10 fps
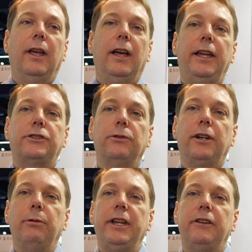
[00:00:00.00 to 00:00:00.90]
It's
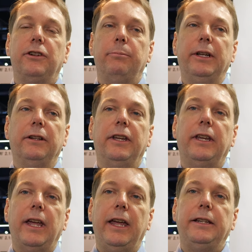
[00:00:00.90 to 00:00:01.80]
only really if you're
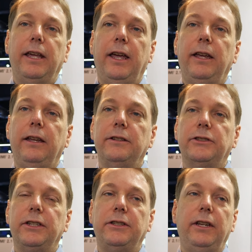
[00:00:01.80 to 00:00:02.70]
building 8K
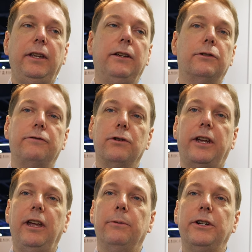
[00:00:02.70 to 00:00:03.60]
60 or
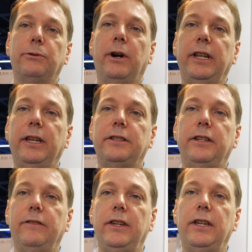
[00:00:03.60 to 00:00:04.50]
4K 120
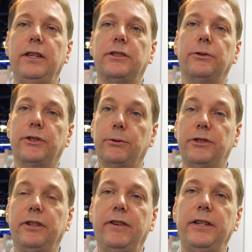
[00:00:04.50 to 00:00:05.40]
TVs or
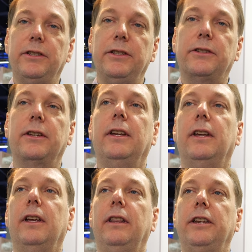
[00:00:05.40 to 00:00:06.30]
source devices
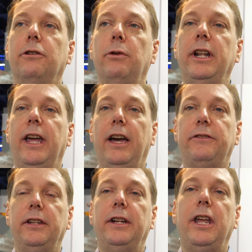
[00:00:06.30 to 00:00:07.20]
that you really
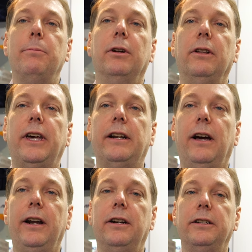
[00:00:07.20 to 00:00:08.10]
have to enable that
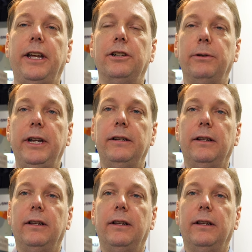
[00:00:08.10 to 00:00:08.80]
higher data rate.